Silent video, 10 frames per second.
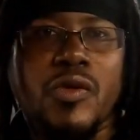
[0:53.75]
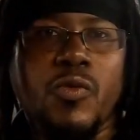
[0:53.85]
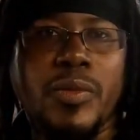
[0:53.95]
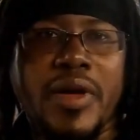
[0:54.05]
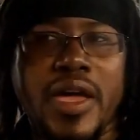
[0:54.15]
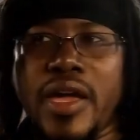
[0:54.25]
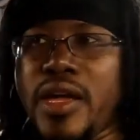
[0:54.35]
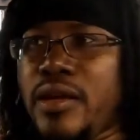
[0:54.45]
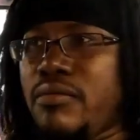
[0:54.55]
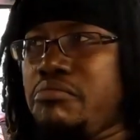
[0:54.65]
We
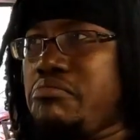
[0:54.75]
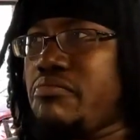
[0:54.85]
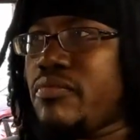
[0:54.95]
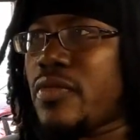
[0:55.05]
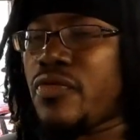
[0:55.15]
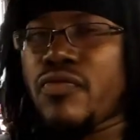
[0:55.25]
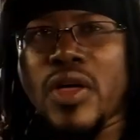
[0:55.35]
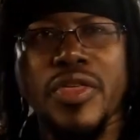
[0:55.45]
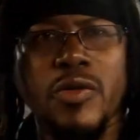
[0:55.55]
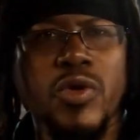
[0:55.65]
paid,
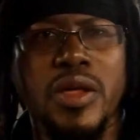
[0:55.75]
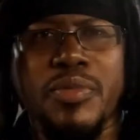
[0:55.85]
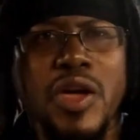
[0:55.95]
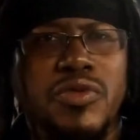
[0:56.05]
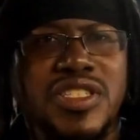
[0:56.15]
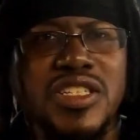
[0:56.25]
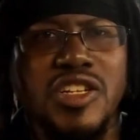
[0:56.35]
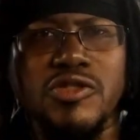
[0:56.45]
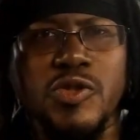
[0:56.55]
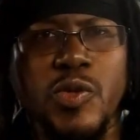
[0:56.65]
I think winning bid was
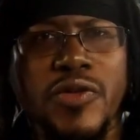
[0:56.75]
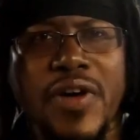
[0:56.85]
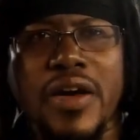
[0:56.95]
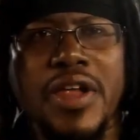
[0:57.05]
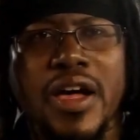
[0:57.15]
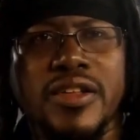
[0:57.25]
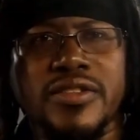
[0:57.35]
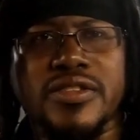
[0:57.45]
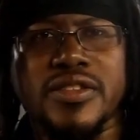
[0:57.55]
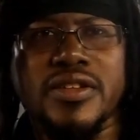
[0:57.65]

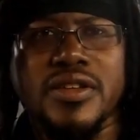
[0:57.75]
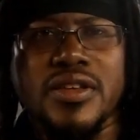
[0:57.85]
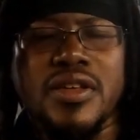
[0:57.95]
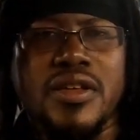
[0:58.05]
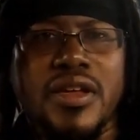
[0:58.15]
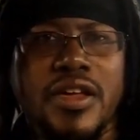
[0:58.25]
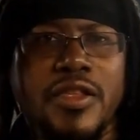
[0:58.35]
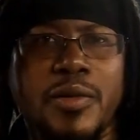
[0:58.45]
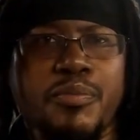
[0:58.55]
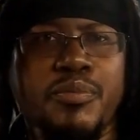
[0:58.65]
$625. Ended
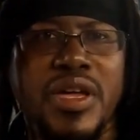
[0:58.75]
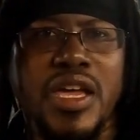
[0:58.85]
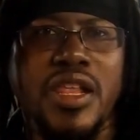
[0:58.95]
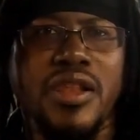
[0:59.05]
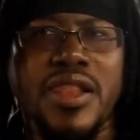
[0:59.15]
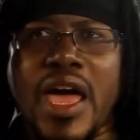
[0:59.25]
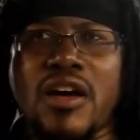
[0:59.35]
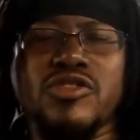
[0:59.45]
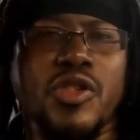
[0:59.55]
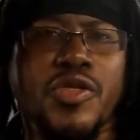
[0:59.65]
up being
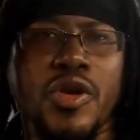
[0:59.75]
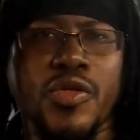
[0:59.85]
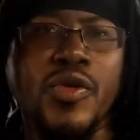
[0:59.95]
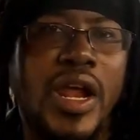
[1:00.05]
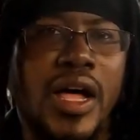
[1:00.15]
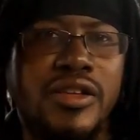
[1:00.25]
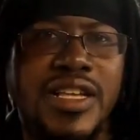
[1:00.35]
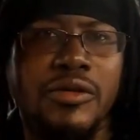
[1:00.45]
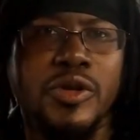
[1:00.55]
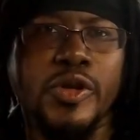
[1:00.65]
$933 out the